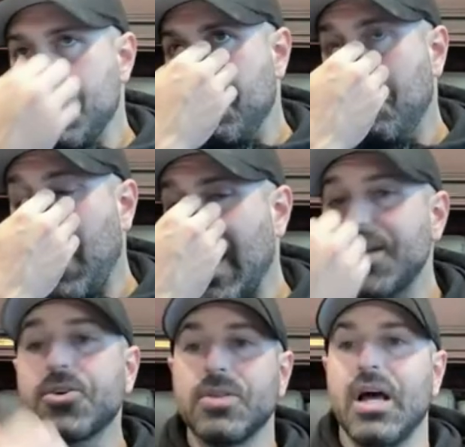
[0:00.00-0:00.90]

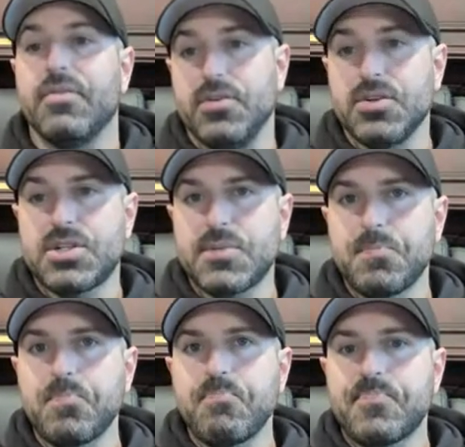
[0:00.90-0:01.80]
Minor
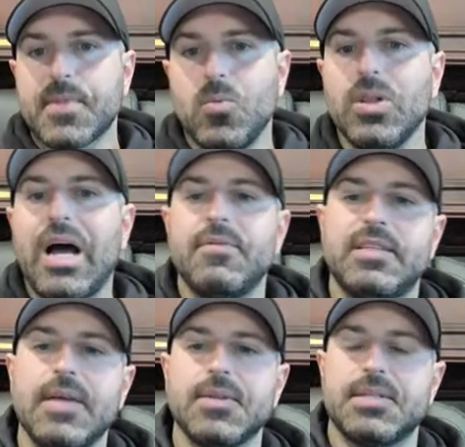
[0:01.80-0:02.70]
levels will have a
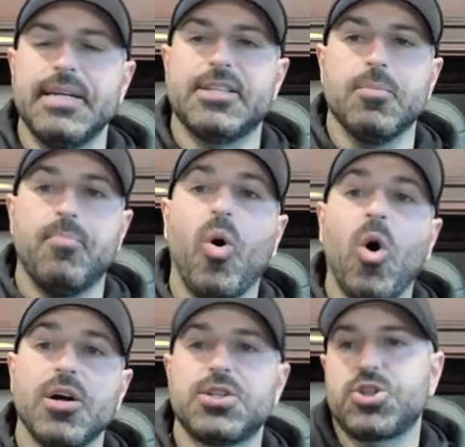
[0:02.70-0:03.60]
tendency to
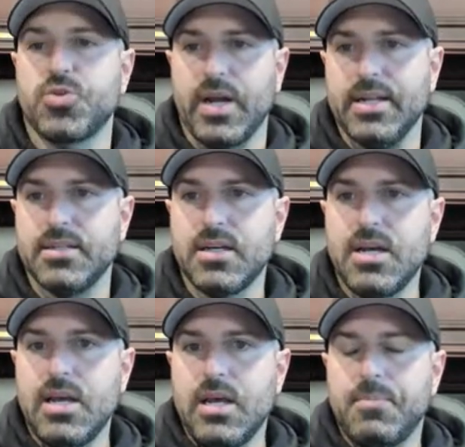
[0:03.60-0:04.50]
pause trend,
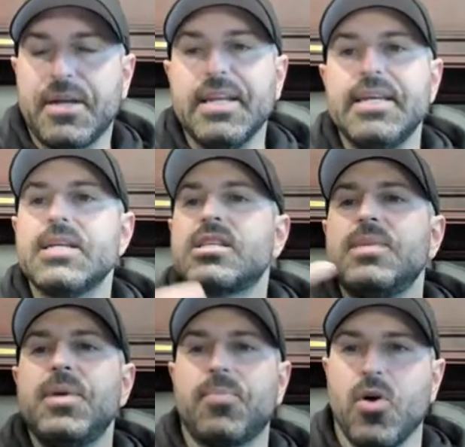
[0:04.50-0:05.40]
but can
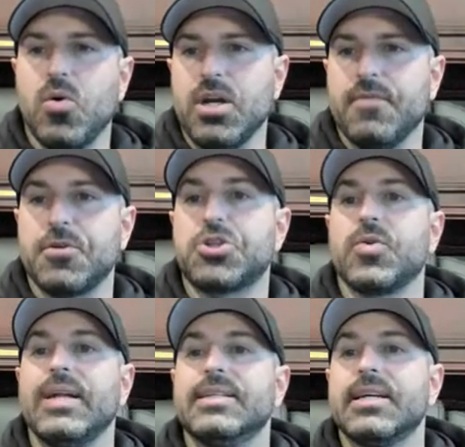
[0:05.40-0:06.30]
easily be broken for
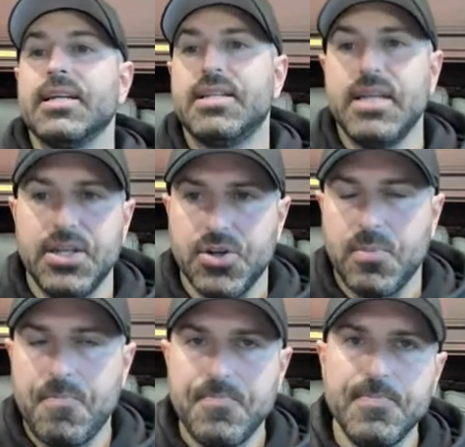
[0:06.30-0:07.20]
trend to continue.
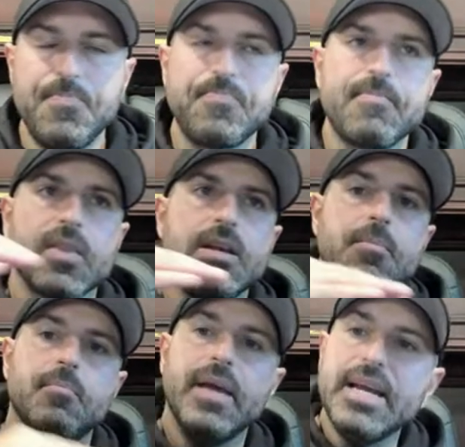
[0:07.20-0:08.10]

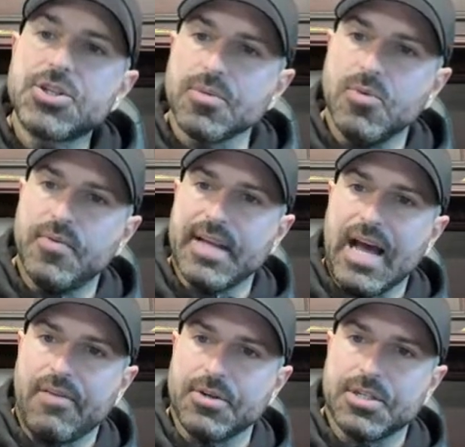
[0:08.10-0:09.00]
Major moving
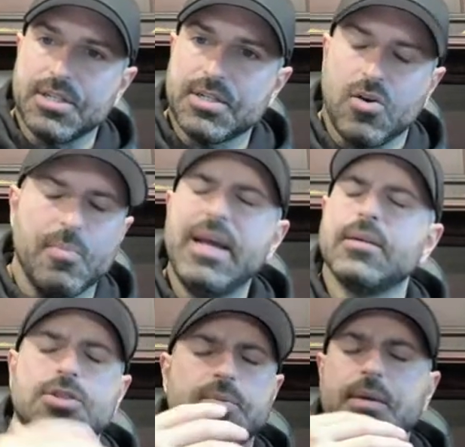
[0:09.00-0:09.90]
averages, or
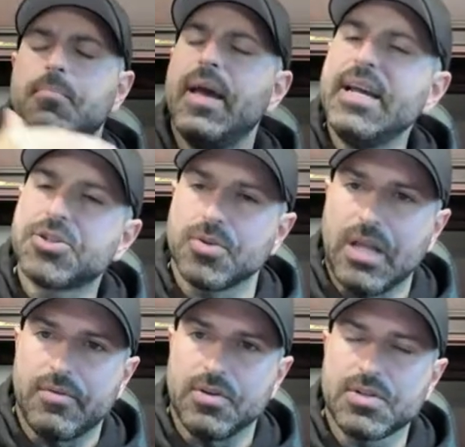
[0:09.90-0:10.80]
major
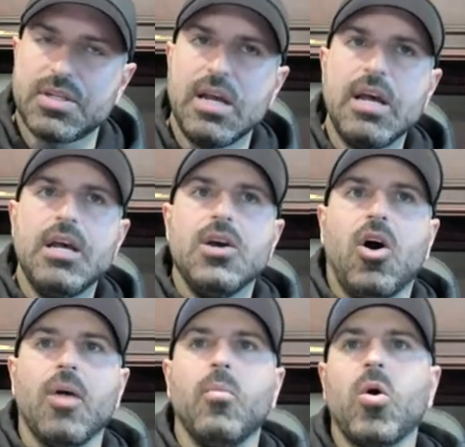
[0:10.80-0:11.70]
levels,
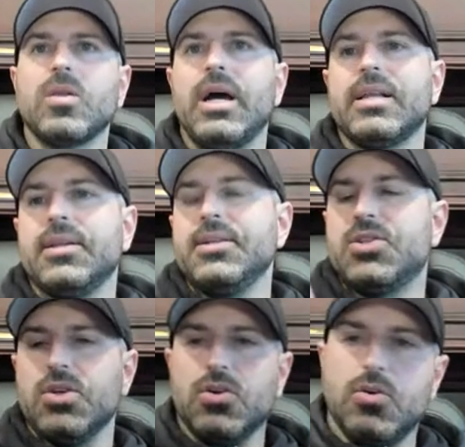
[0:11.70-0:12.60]
are more likely
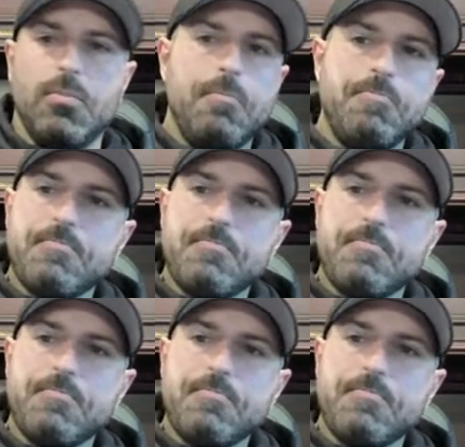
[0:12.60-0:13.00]
to